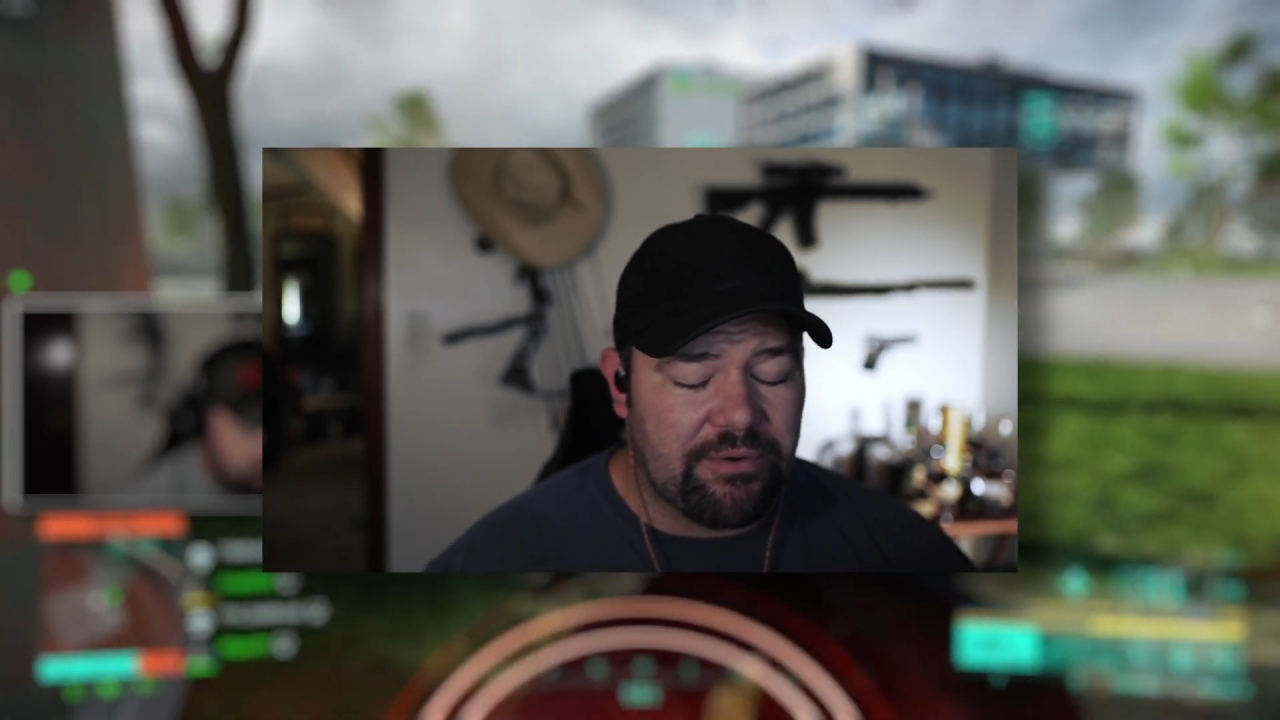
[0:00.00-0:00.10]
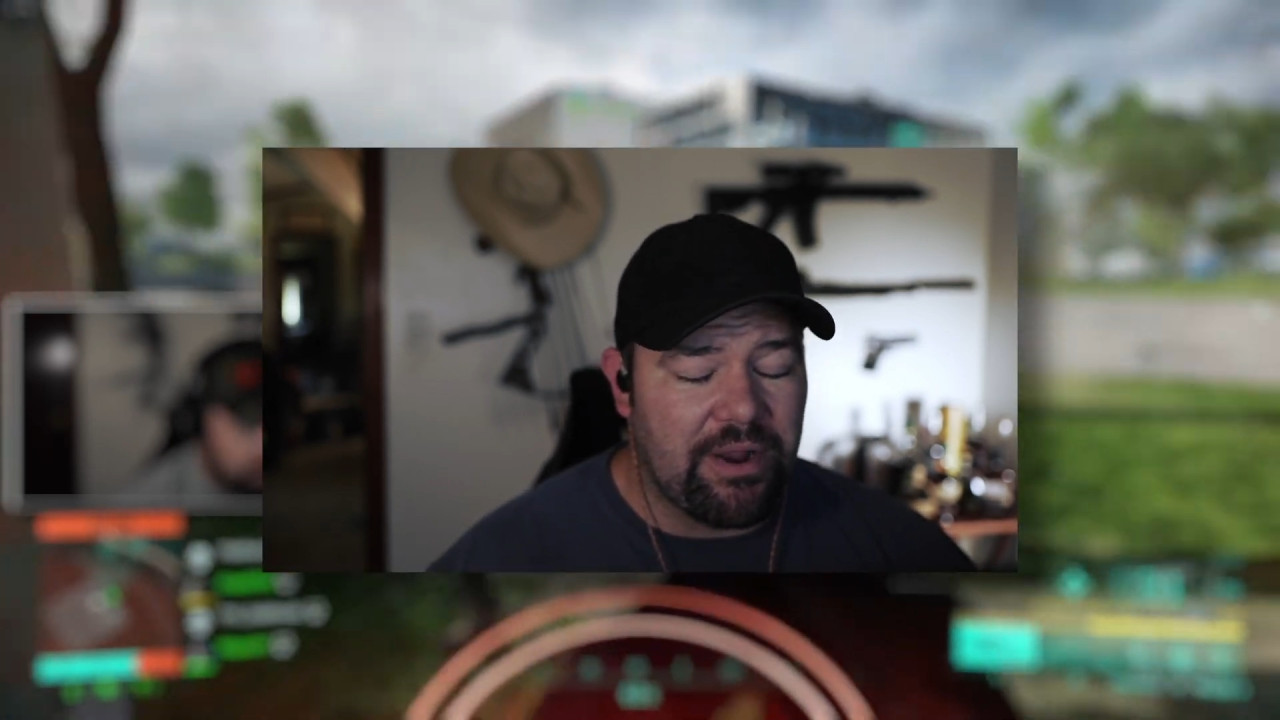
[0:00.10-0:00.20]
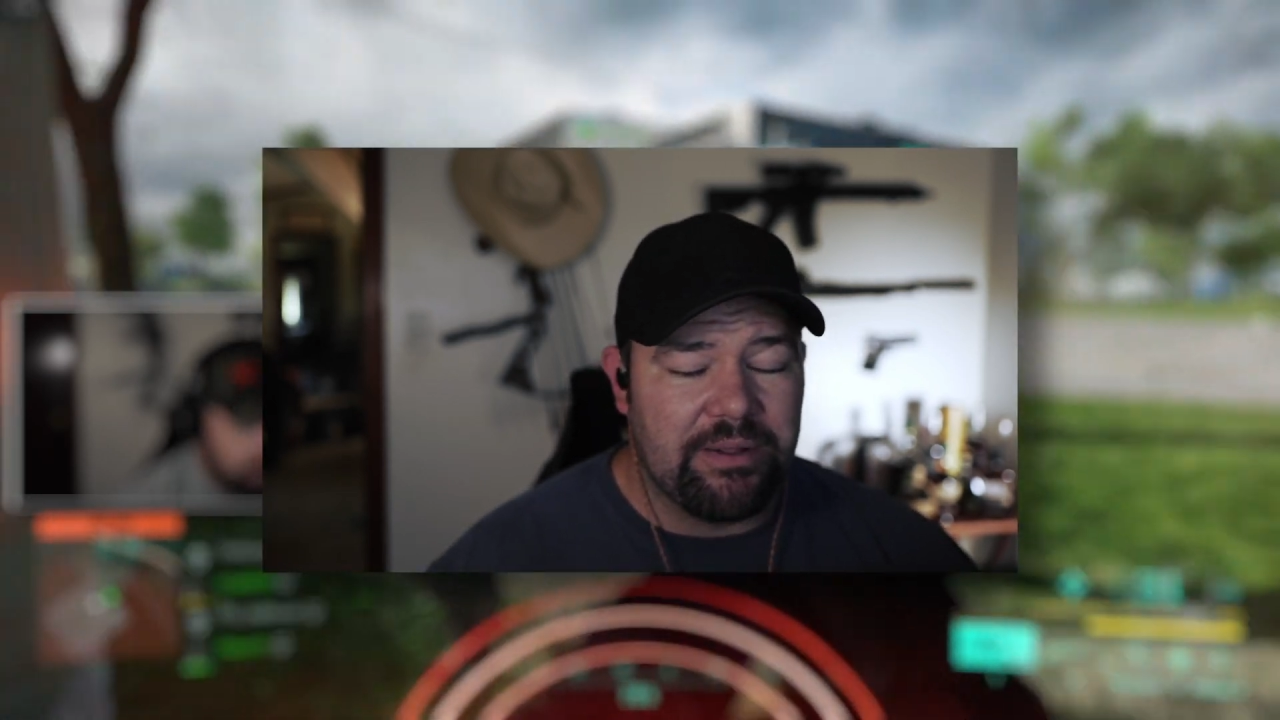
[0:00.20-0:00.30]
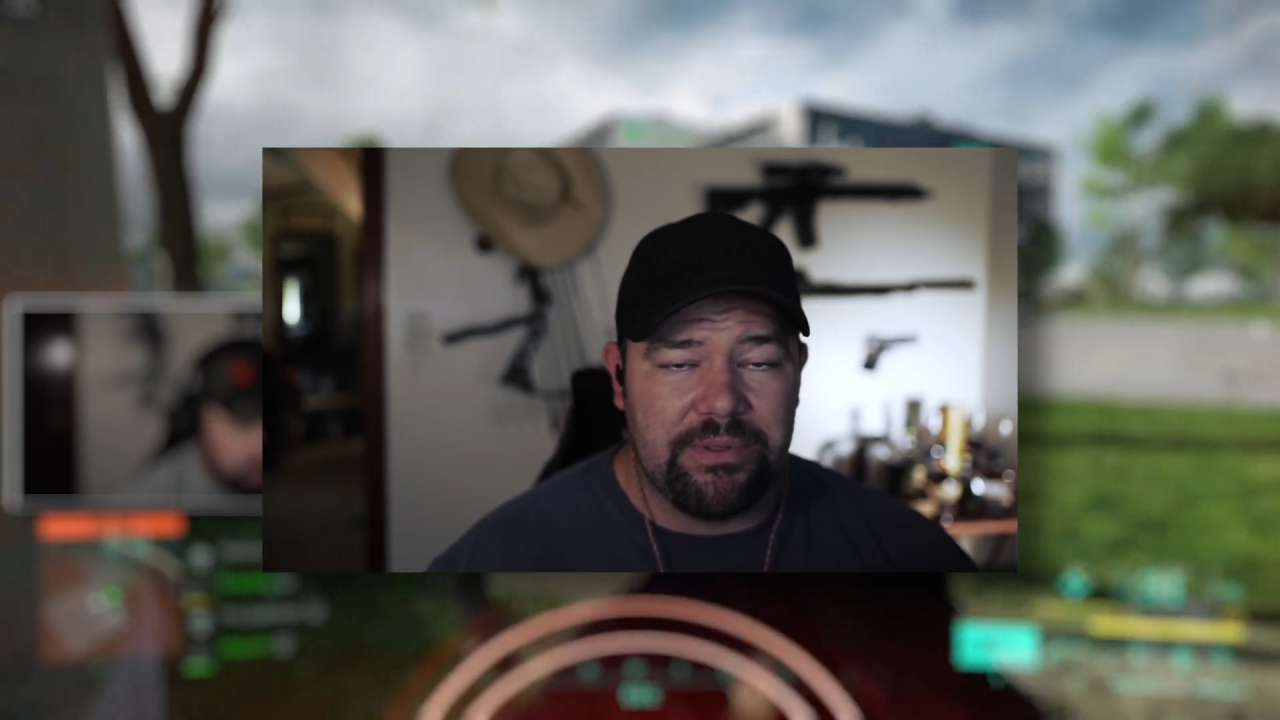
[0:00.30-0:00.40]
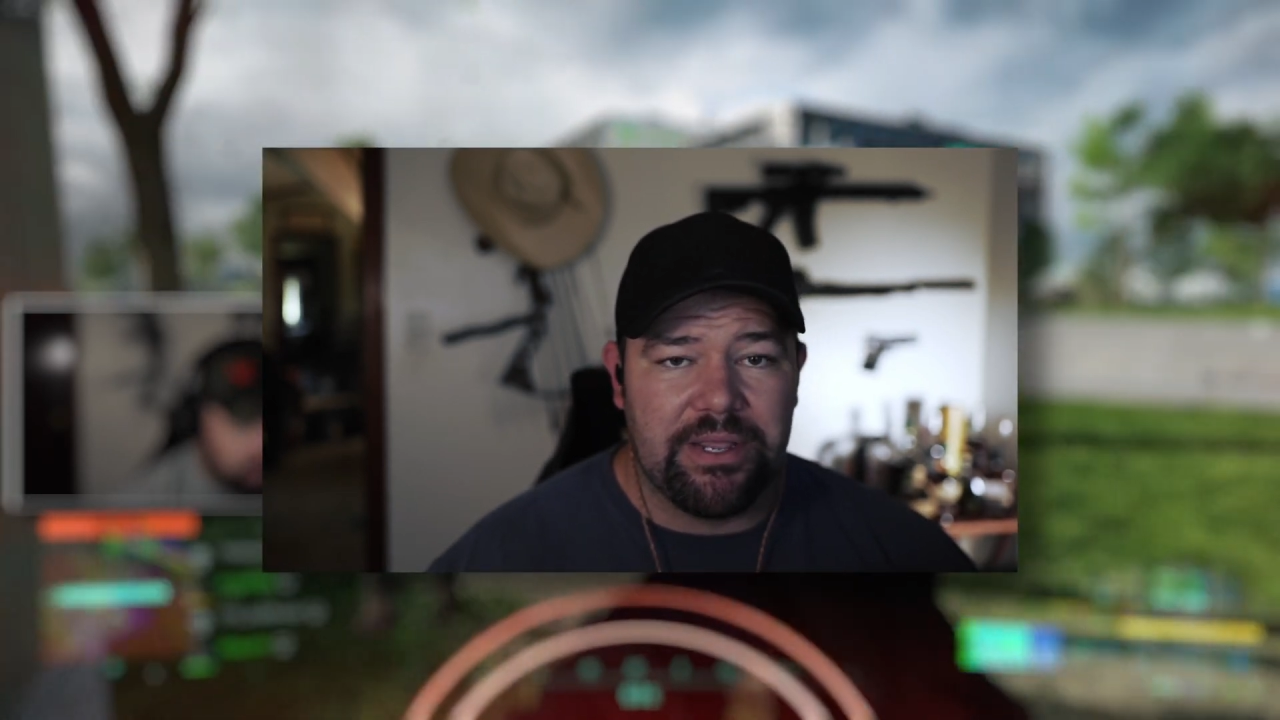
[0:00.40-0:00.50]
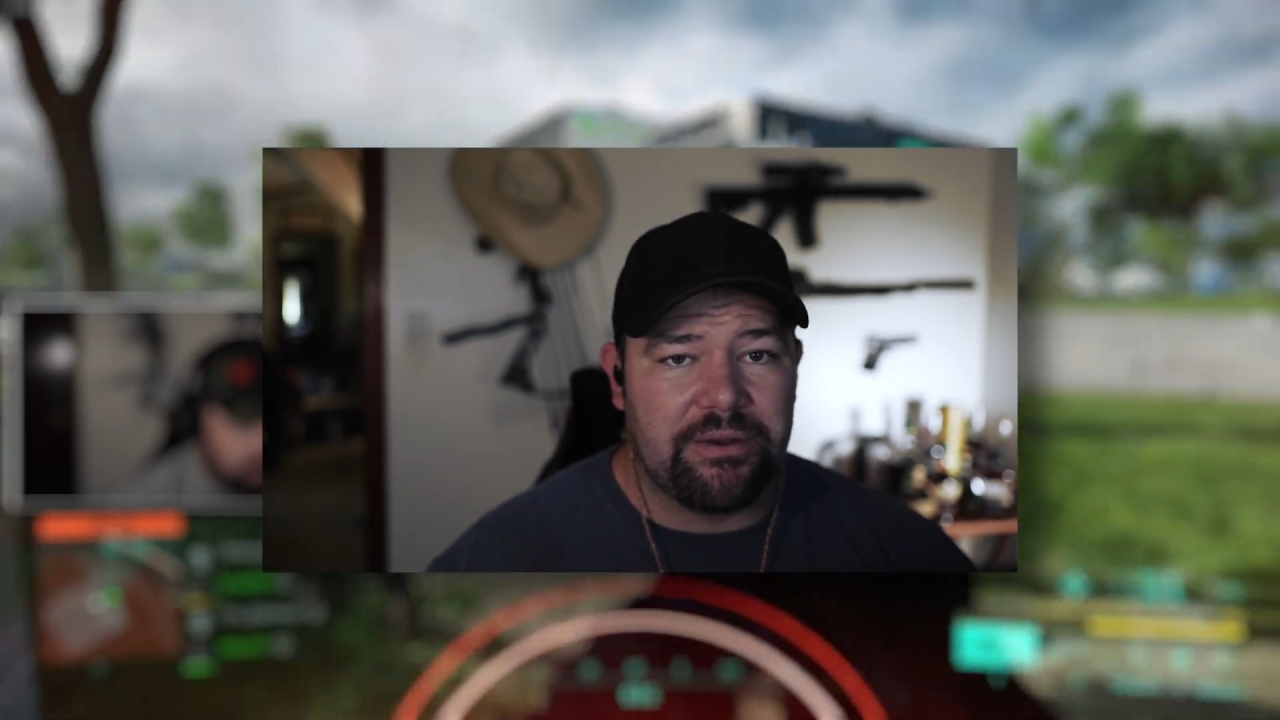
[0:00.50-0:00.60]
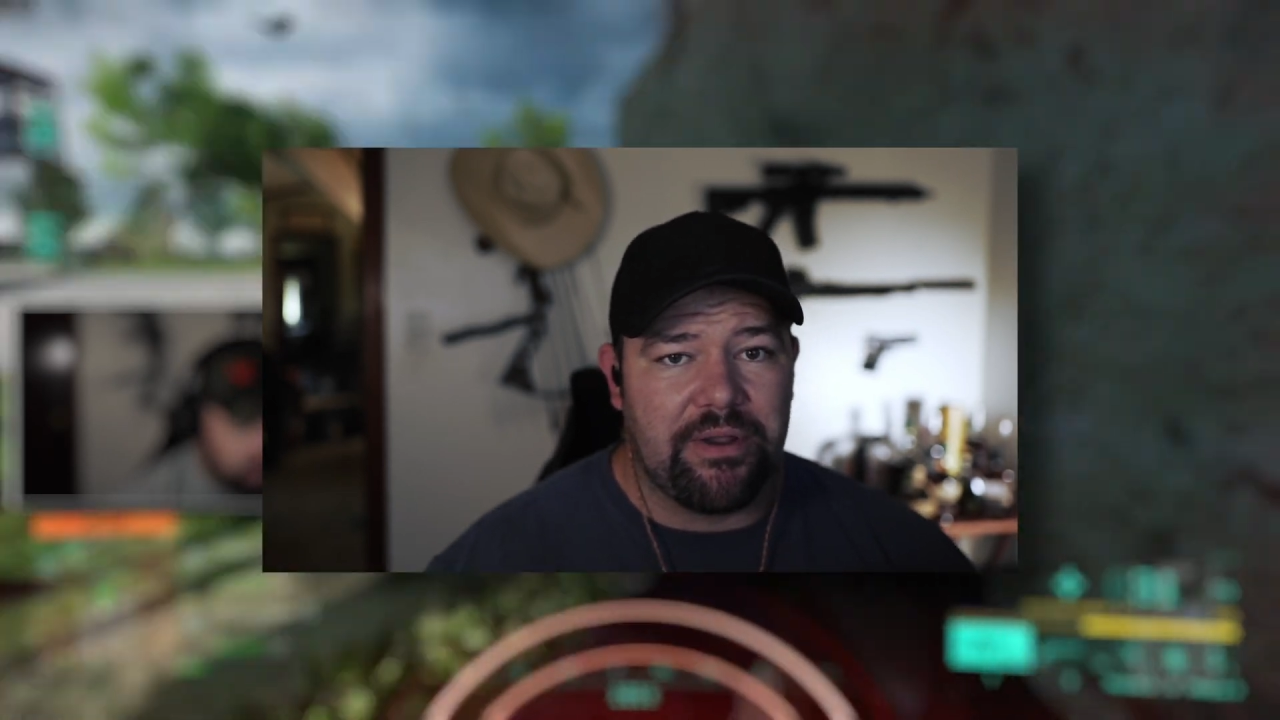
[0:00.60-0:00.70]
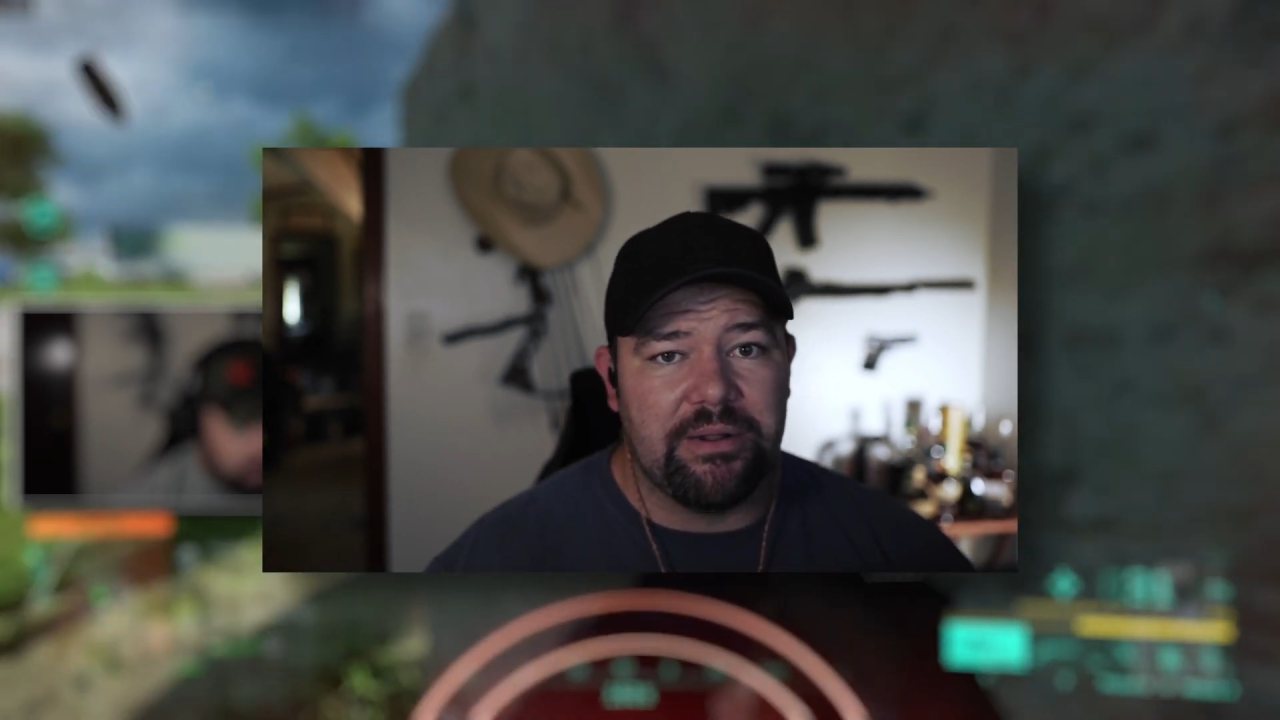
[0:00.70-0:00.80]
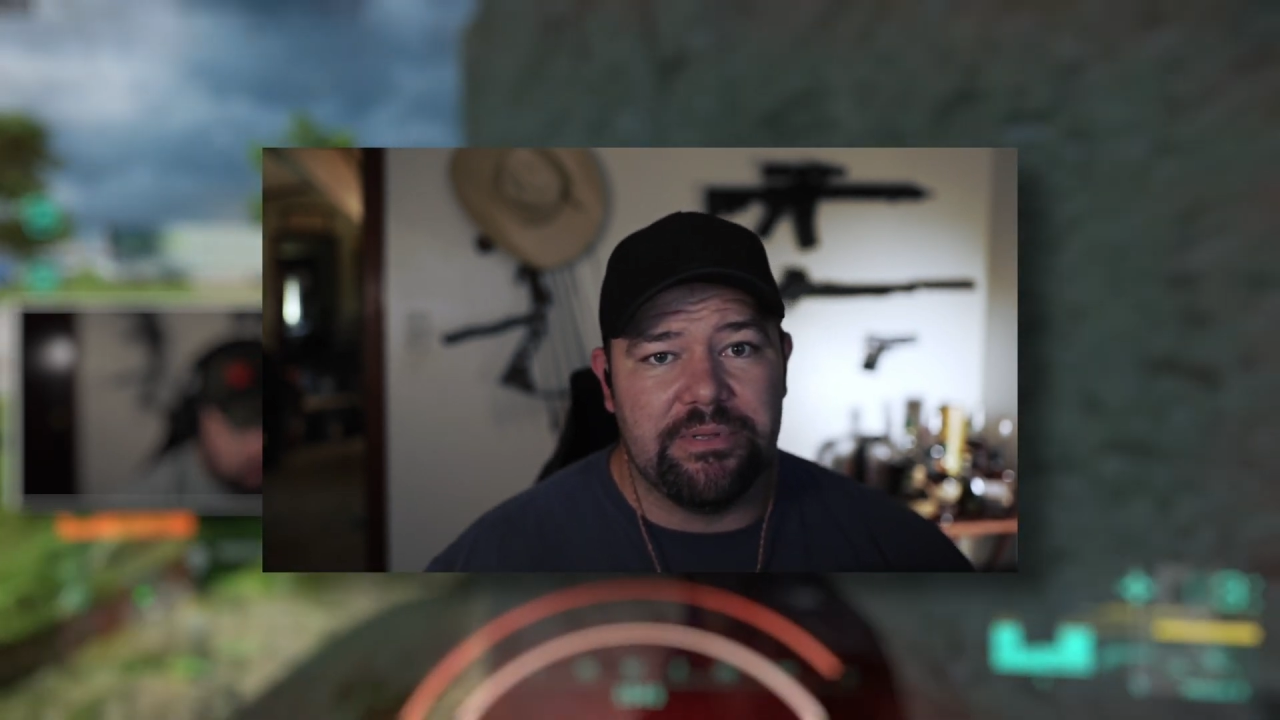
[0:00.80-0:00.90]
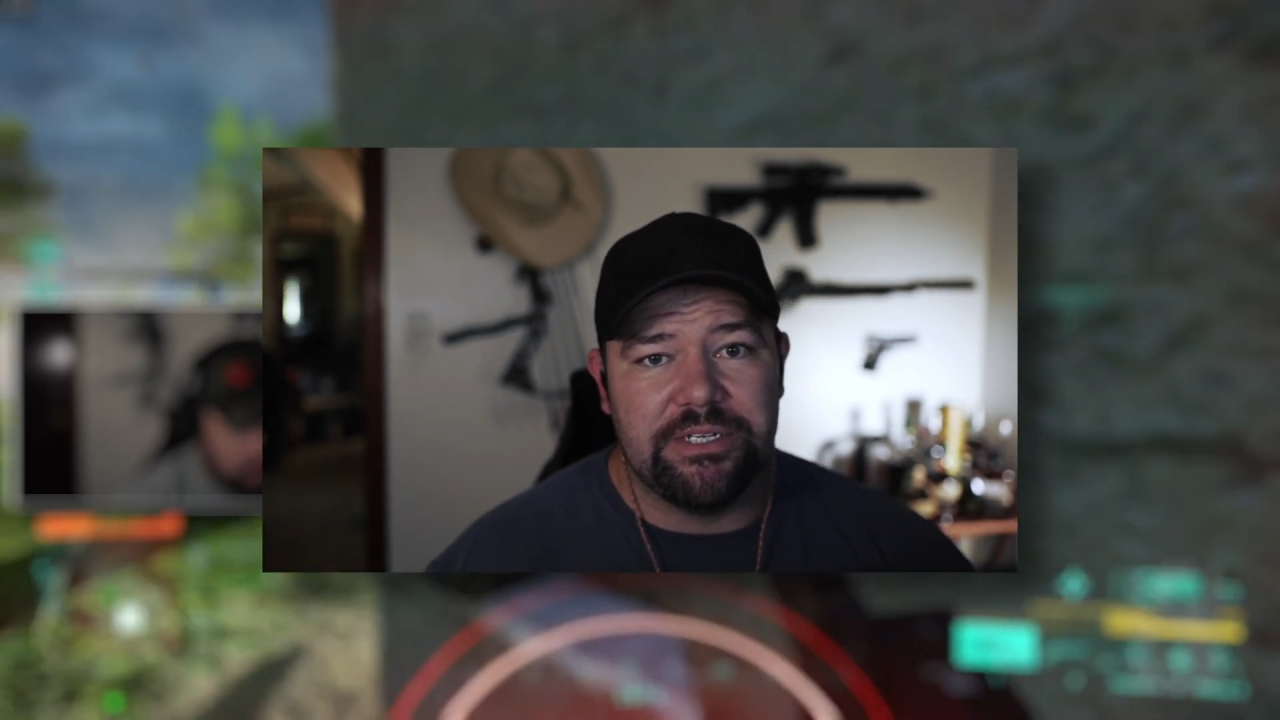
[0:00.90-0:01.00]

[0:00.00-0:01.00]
incredibly